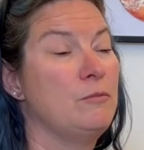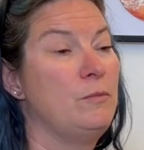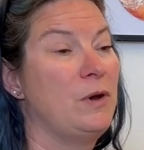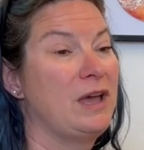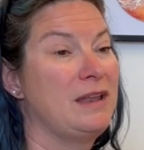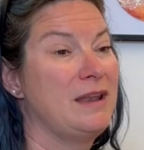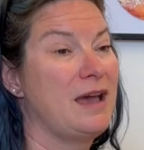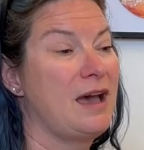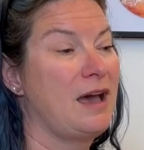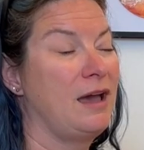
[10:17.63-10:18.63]
but
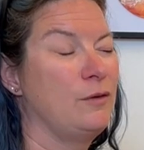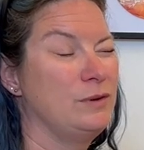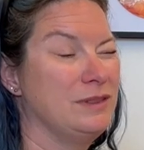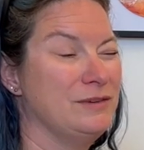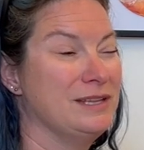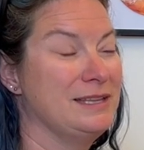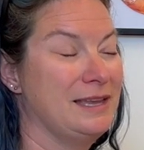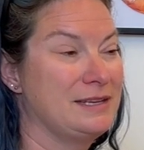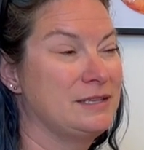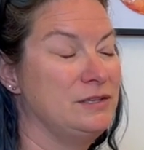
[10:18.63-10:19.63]
I would really
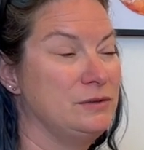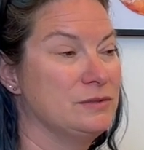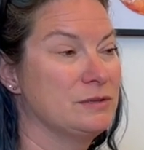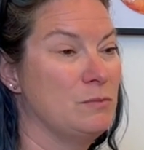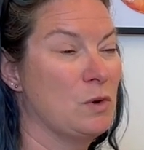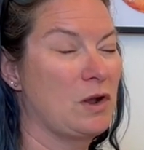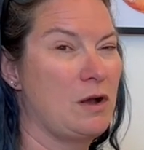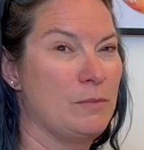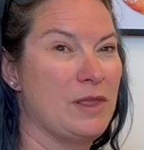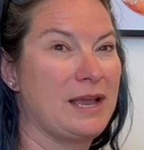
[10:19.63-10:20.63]
like to do some more
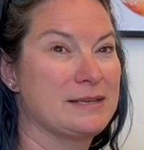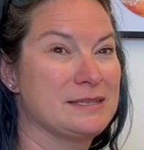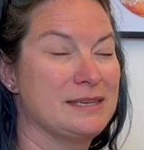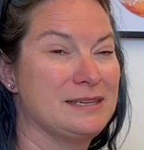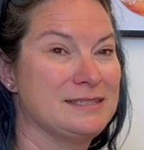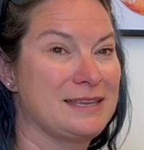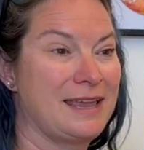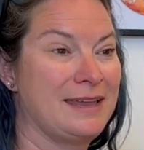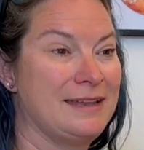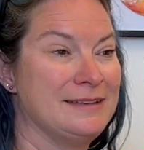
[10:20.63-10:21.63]
complex things,
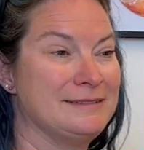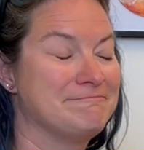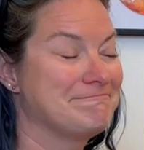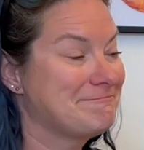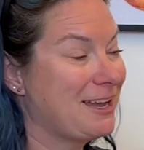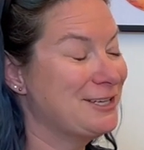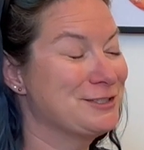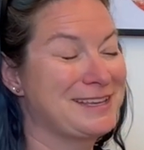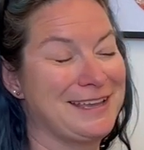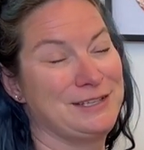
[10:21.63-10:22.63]
and I
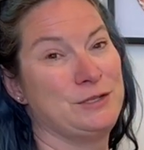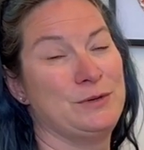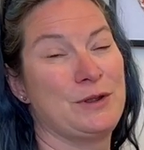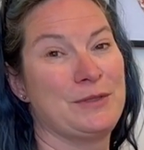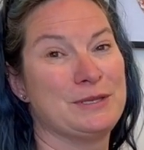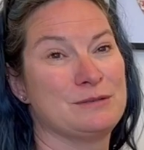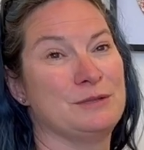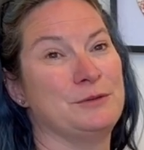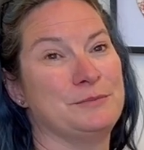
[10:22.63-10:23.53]
just can't do it on this loom.